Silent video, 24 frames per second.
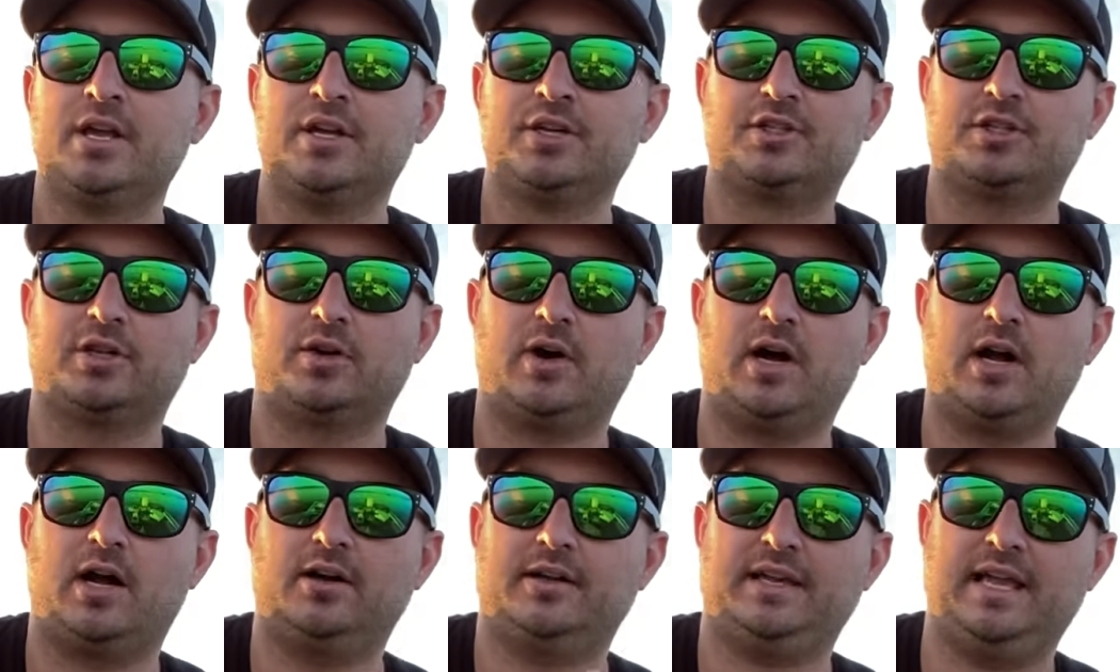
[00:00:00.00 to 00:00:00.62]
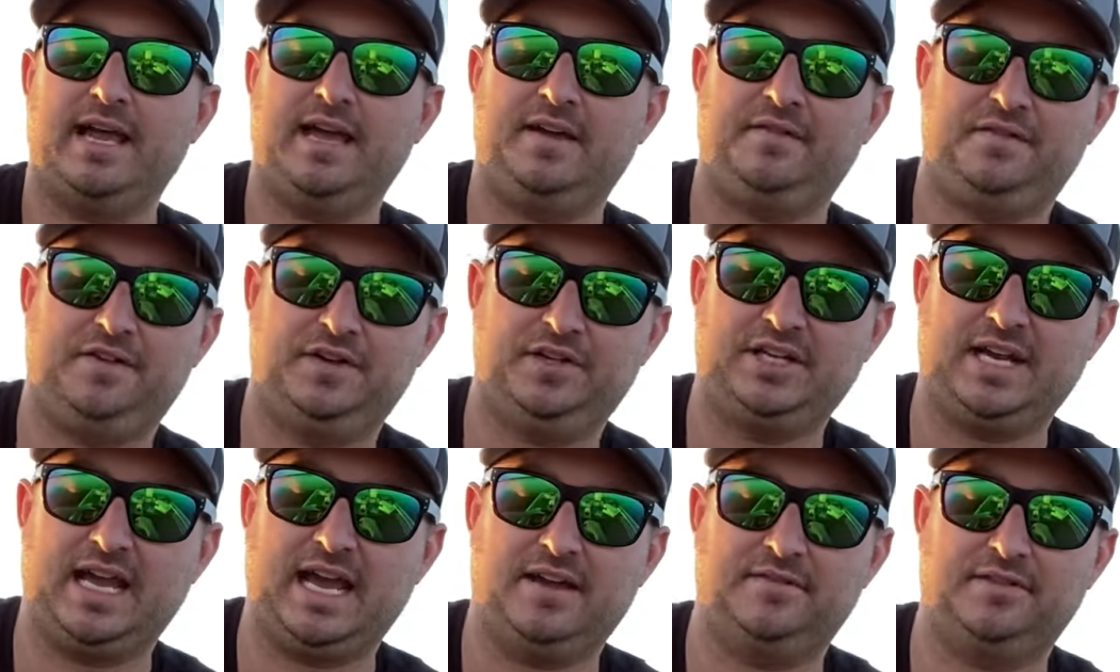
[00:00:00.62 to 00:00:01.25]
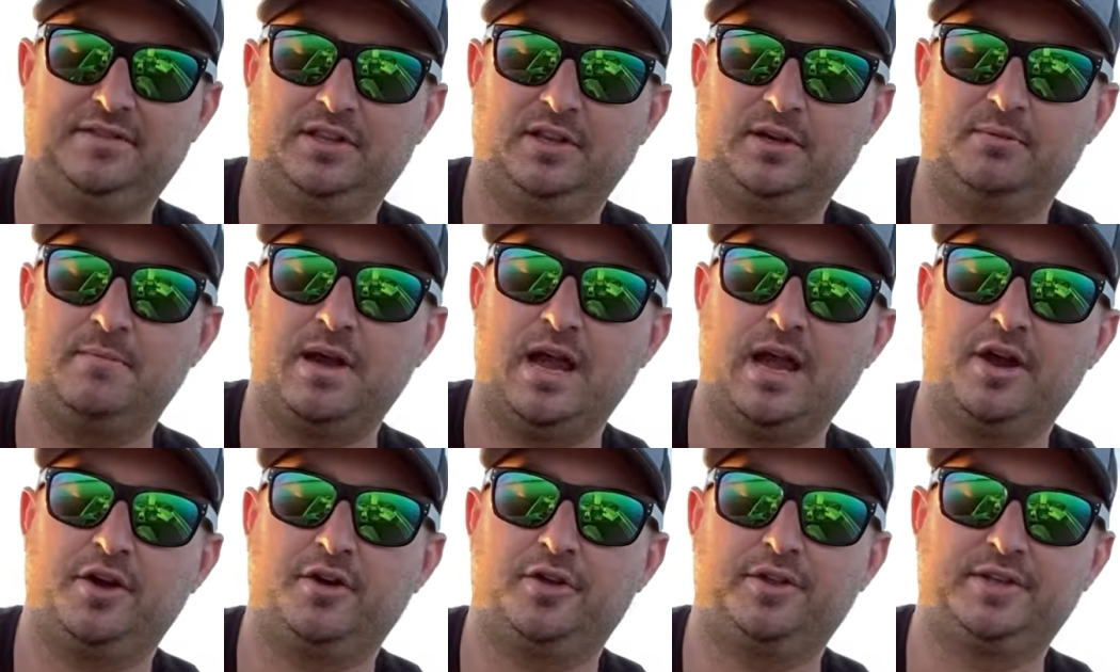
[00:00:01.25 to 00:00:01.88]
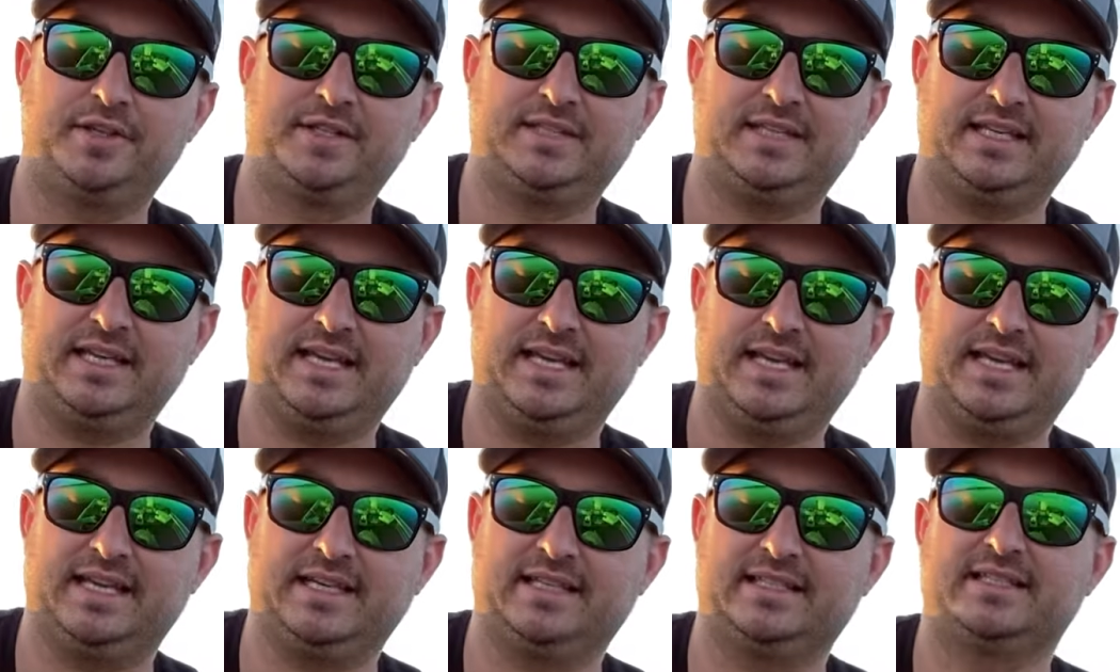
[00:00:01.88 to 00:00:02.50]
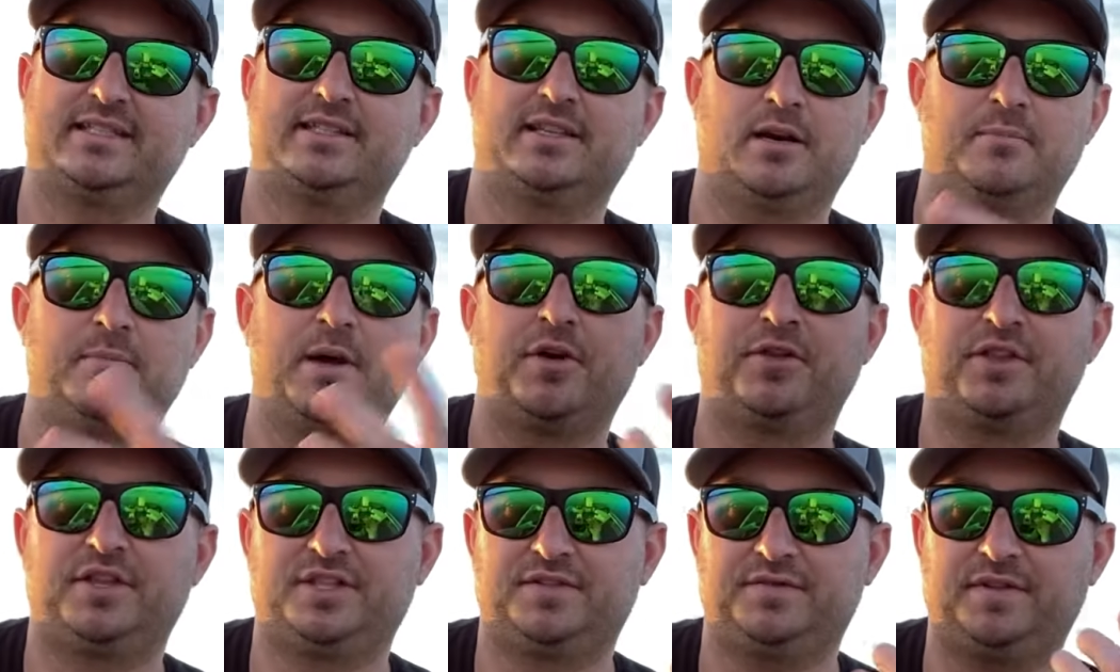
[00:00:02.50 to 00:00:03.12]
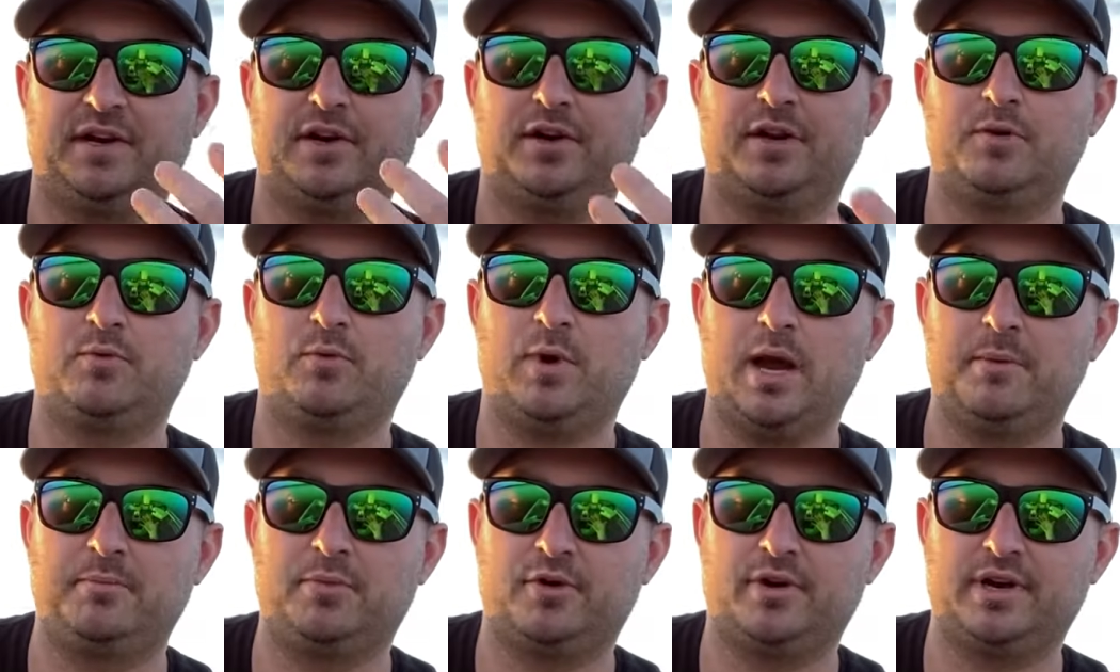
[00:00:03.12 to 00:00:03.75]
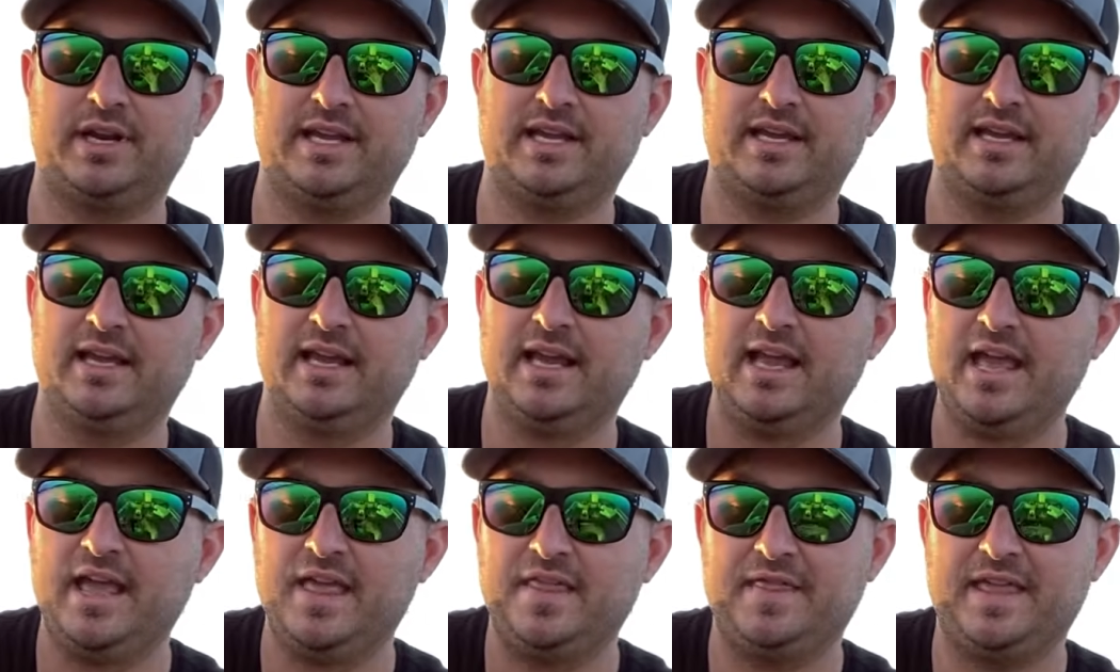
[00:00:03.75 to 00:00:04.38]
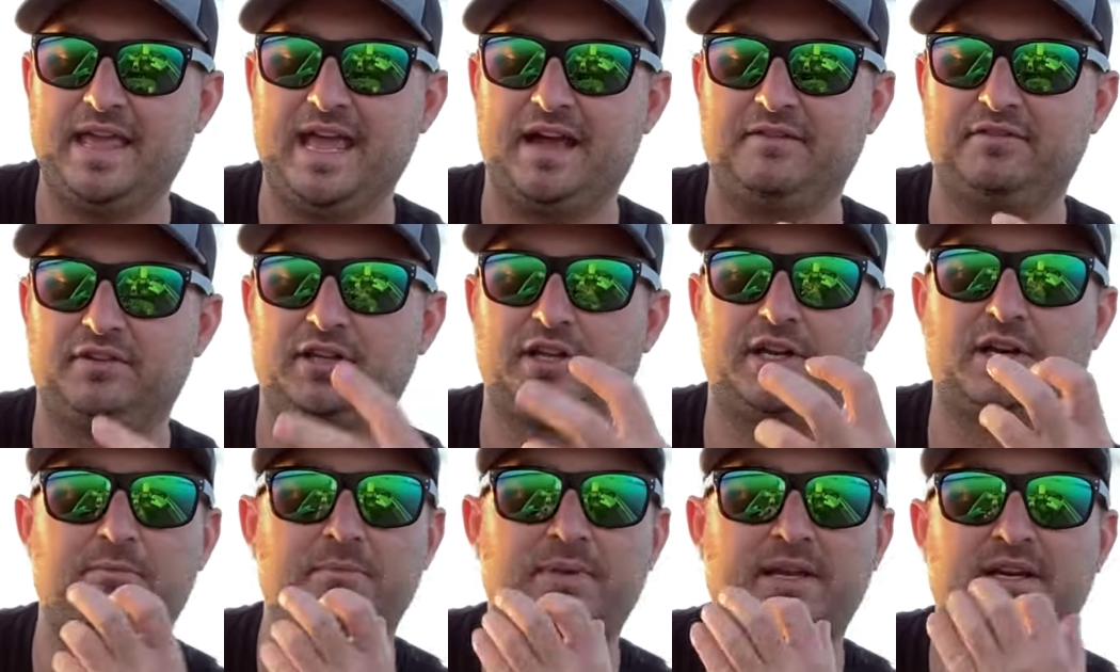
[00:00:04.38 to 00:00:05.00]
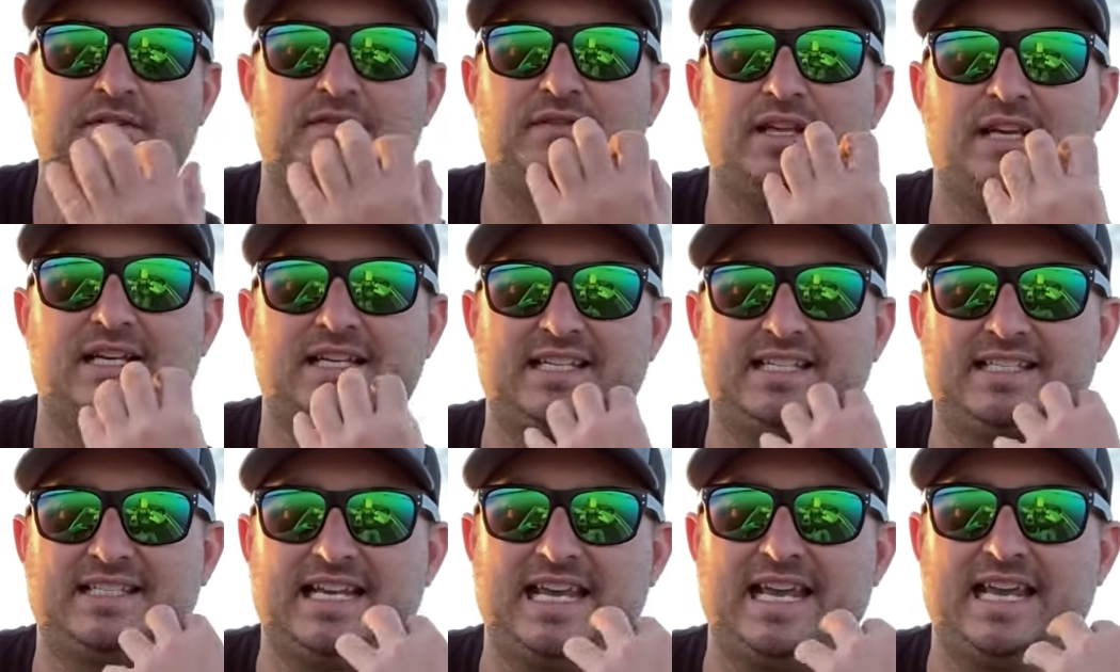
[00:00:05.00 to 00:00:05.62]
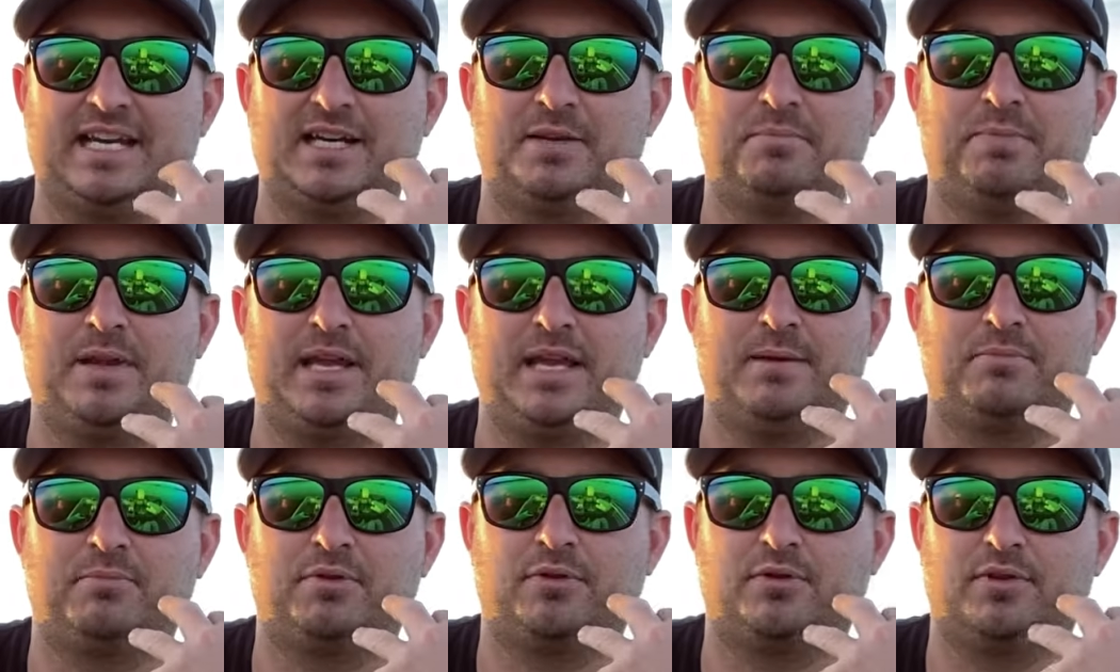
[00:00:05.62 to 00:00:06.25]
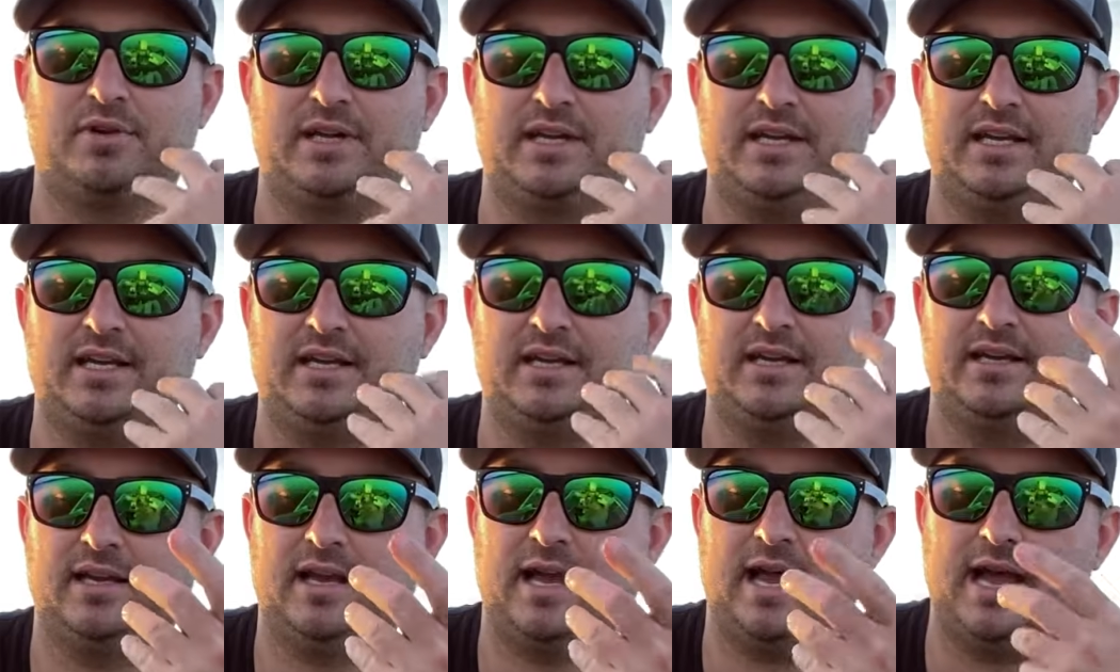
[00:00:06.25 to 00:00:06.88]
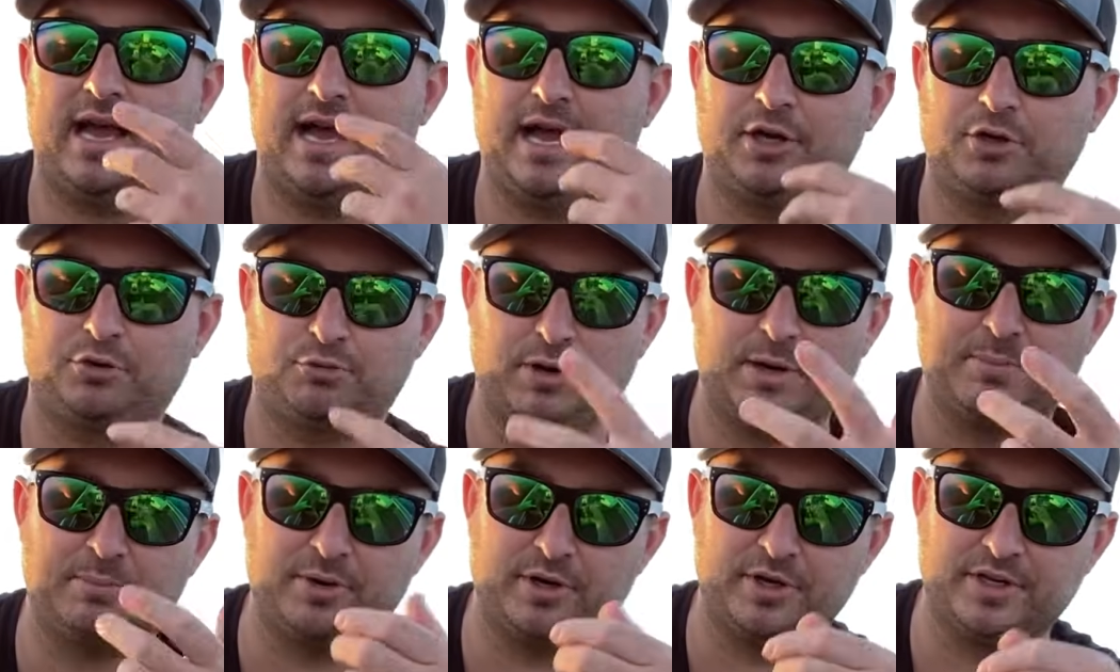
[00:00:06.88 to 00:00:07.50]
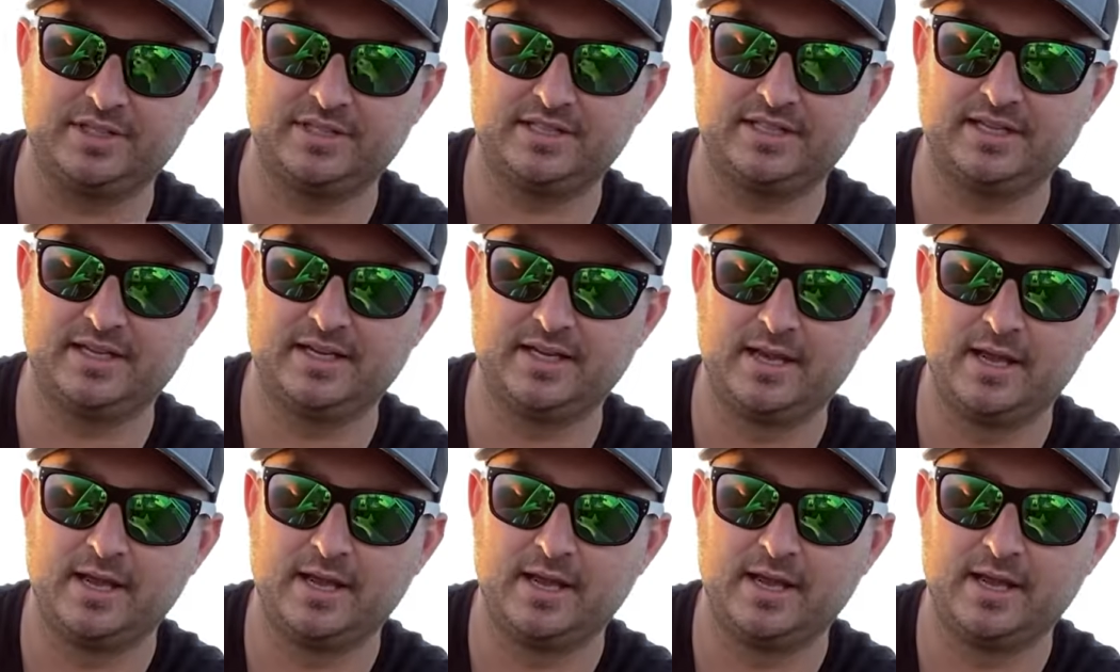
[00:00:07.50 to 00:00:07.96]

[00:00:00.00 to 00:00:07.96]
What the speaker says: So all catfish have in their mouths is, their mouth is very rubbery. They have a little bit of like sandpapery grippers.